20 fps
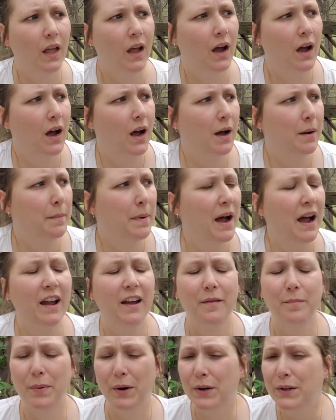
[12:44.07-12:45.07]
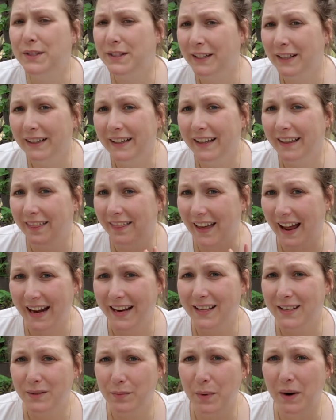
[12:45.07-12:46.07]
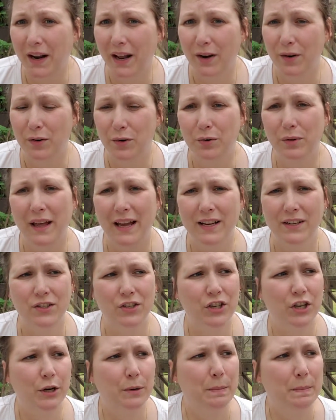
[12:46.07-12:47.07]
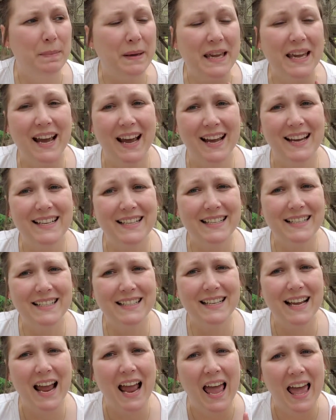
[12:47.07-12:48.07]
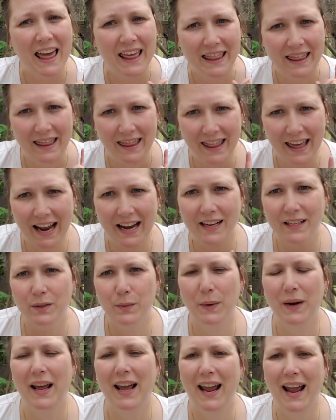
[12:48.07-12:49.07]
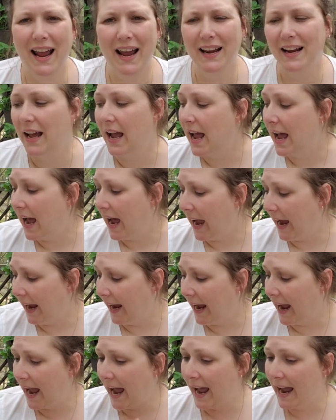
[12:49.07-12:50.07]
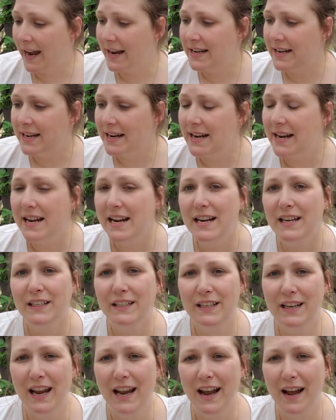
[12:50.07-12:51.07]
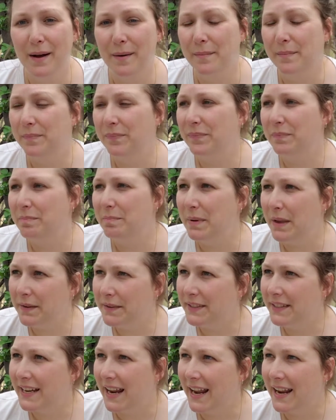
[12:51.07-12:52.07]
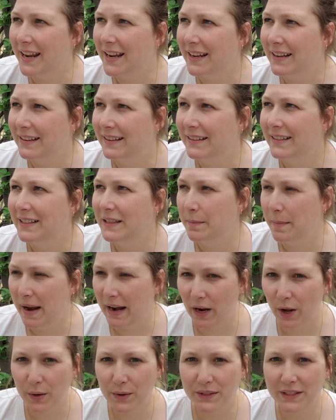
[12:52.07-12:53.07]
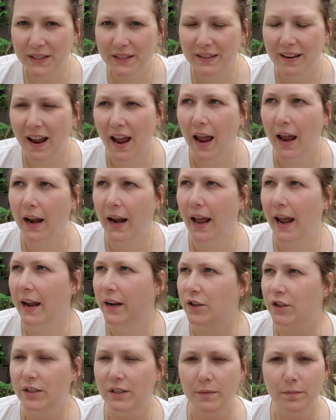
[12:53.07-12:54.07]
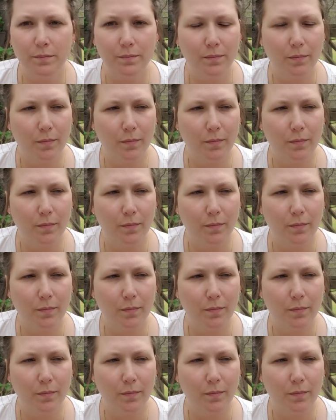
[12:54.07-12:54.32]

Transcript: I personally, that is what I grew last year, because that is what I had. I had beefsteak tomatoes and I had just